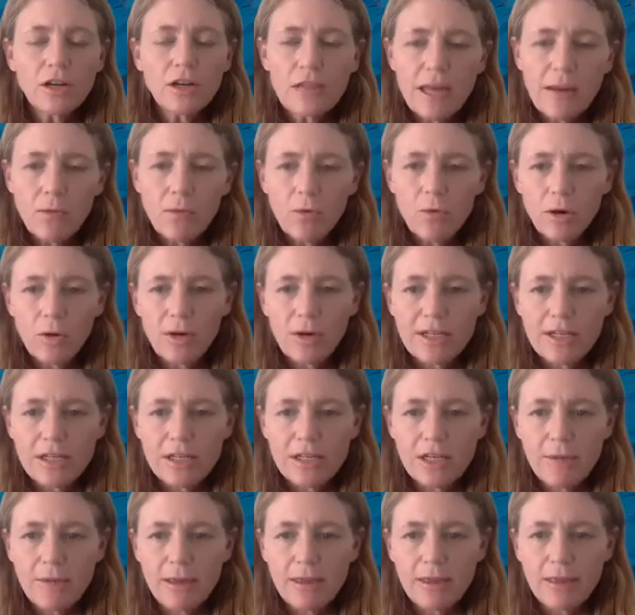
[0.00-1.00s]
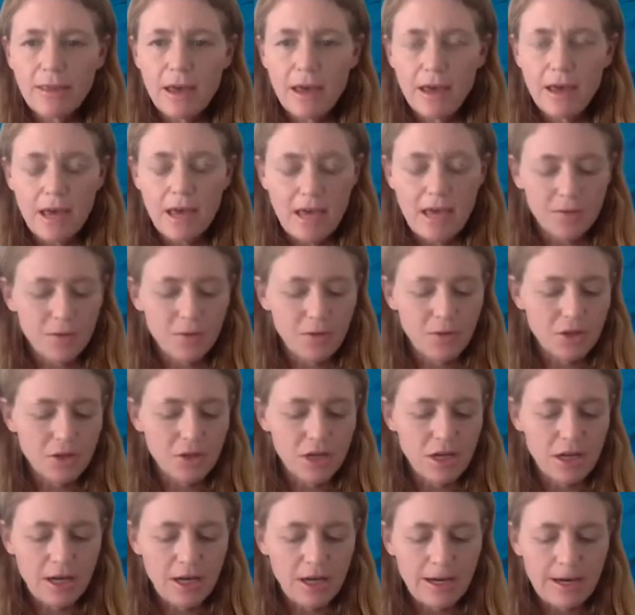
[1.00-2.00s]
Lamb, quick question about
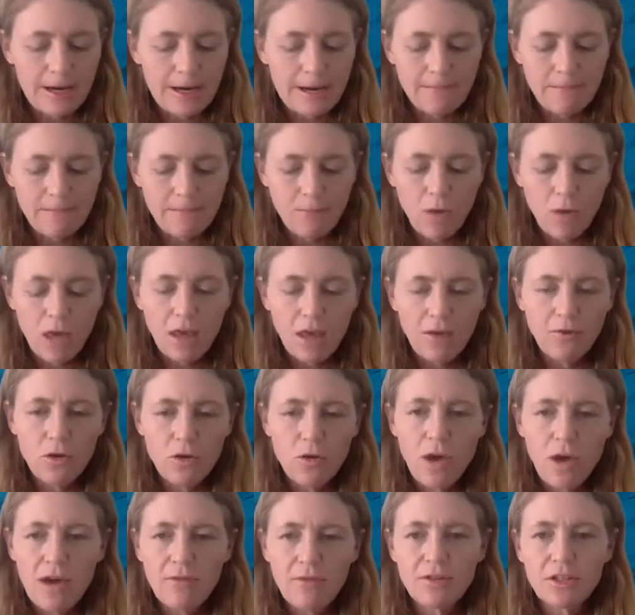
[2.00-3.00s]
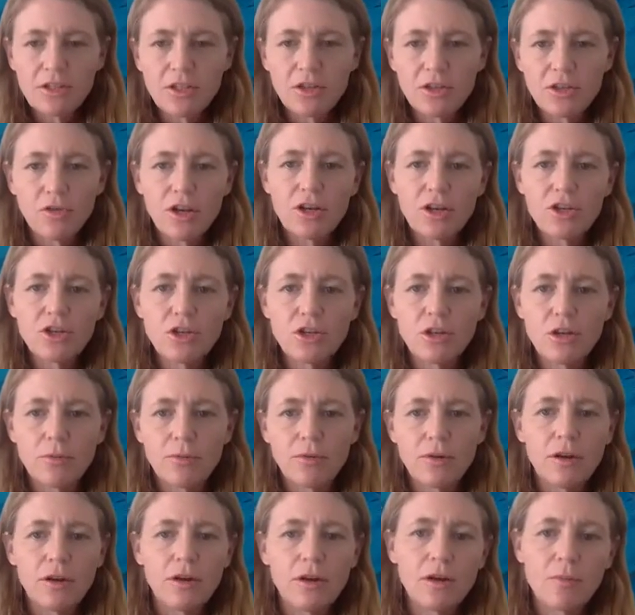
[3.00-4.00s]
aspiration. If you have a syringe and you're
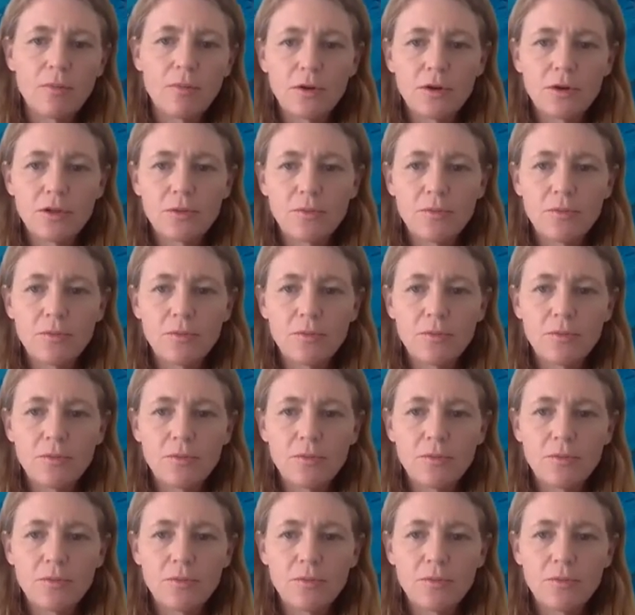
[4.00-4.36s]
putting in your bird's